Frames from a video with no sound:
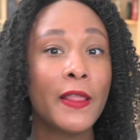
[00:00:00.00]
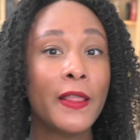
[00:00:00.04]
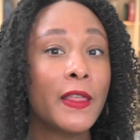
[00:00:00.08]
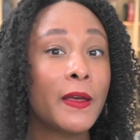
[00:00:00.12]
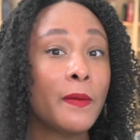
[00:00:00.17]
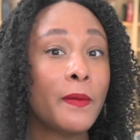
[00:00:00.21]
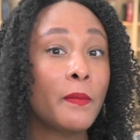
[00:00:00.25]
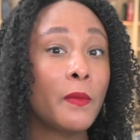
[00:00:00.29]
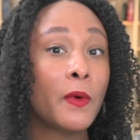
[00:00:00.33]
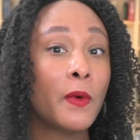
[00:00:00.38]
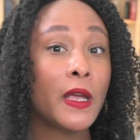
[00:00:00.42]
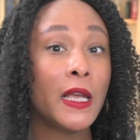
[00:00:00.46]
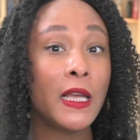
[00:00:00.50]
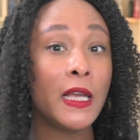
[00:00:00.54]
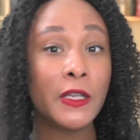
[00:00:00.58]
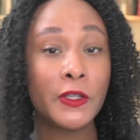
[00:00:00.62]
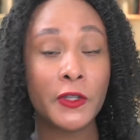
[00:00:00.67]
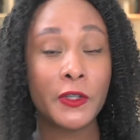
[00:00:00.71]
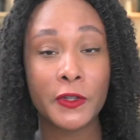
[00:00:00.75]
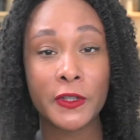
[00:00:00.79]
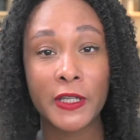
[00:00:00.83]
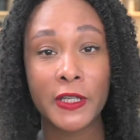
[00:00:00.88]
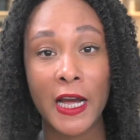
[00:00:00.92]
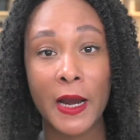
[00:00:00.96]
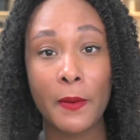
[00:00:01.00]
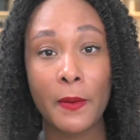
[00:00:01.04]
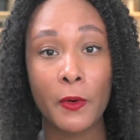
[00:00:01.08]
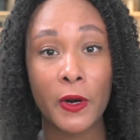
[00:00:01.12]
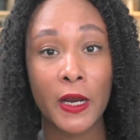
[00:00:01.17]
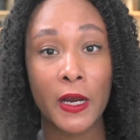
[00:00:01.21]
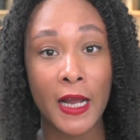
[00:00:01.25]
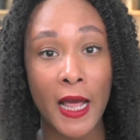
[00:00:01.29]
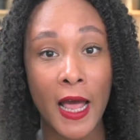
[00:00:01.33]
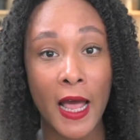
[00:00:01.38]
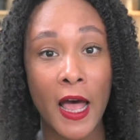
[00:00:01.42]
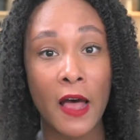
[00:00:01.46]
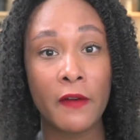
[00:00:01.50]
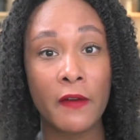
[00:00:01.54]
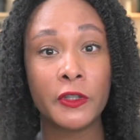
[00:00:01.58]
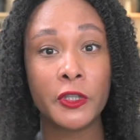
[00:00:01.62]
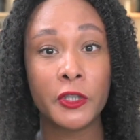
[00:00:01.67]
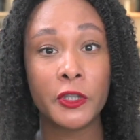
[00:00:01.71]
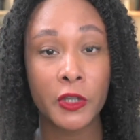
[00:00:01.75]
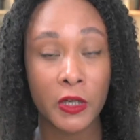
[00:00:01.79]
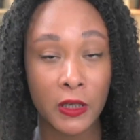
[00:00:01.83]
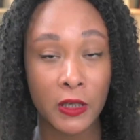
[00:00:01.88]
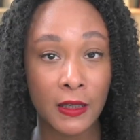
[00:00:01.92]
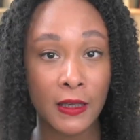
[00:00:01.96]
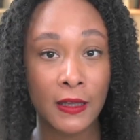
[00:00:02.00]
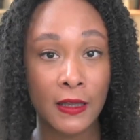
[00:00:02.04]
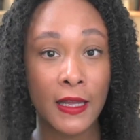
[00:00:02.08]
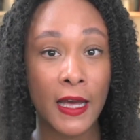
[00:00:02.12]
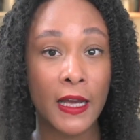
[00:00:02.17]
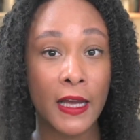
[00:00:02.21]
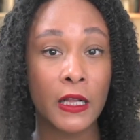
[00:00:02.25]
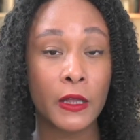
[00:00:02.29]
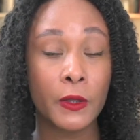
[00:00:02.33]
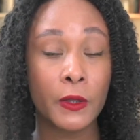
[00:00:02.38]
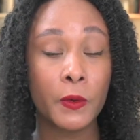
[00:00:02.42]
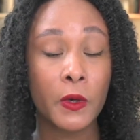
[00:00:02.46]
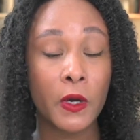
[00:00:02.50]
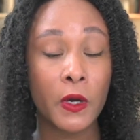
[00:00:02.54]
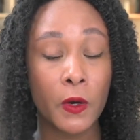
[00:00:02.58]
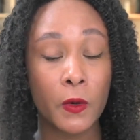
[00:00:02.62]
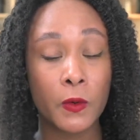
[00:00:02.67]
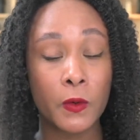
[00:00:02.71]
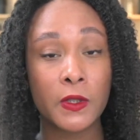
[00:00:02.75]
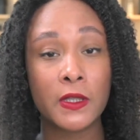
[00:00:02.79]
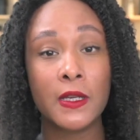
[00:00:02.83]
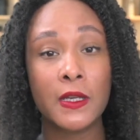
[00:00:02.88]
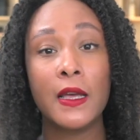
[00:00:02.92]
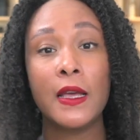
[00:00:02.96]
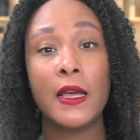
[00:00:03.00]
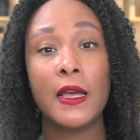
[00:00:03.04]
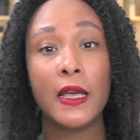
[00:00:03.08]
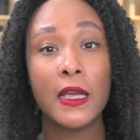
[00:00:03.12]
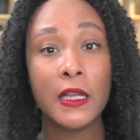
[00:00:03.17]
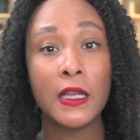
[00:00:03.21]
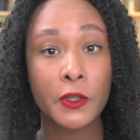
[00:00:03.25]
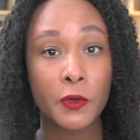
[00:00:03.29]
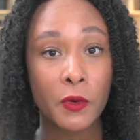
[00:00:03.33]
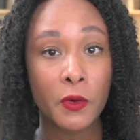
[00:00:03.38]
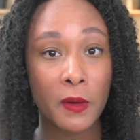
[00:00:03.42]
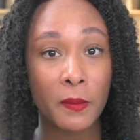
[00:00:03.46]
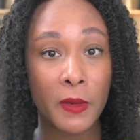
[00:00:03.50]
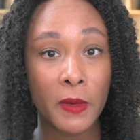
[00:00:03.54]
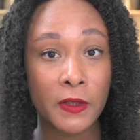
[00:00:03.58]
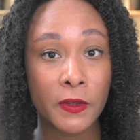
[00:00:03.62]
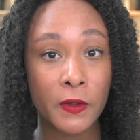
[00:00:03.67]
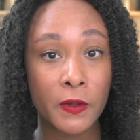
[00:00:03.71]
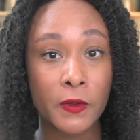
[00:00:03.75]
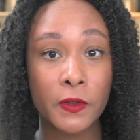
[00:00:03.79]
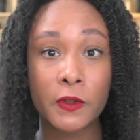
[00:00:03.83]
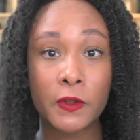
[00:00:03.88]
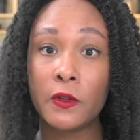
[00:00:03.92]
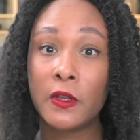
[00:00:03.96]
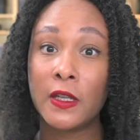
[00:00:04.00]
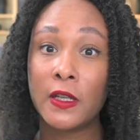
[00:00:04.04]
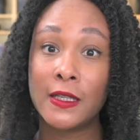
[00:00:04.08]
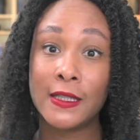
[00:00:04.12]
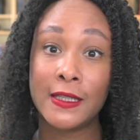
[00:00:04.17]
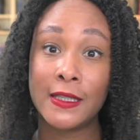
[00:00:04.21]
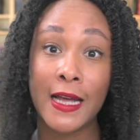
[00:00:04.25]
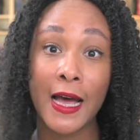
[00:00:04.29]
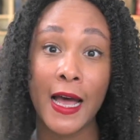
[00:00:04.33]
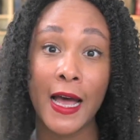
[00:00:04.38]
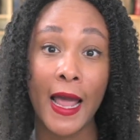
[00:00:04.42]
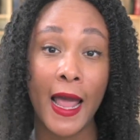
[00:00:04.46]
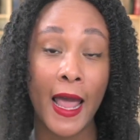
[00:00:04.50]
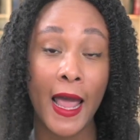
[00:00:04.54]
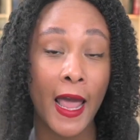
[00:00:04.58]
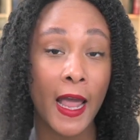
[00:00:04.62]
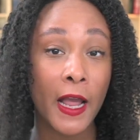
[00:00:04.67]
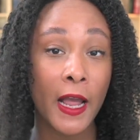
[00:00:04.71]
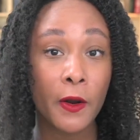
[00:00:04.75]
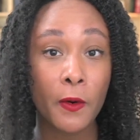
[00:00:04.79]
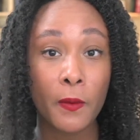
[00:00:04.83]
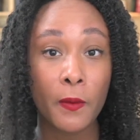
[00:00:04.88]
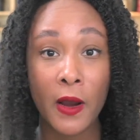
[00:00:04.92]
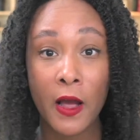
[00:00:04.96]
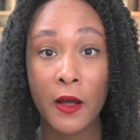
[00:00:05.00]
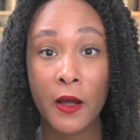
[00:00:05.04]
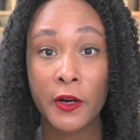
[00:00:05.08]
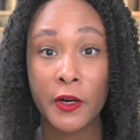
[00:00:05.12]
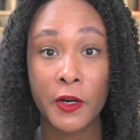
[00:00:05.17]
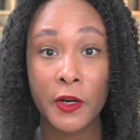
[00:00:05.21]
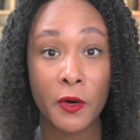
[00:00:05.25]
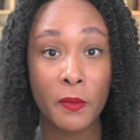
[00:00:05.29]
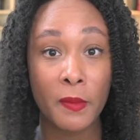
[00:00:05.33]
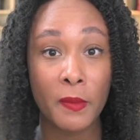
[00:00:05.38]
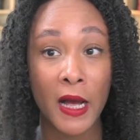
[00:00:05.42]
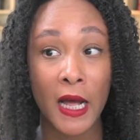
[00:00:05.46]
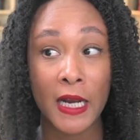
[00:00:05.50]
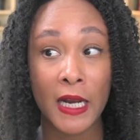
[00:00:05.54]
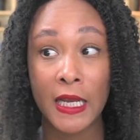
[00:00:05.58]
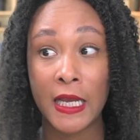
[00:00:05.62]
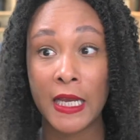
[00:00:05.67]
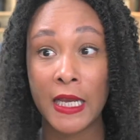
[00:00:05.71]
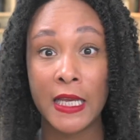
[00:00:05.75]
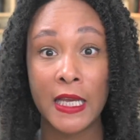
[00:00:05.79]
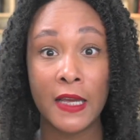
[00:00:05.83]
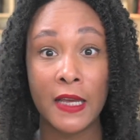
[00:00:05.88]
the easier time we're going to have shuttling that glucose into our muscles so that it's not hanging around in your body,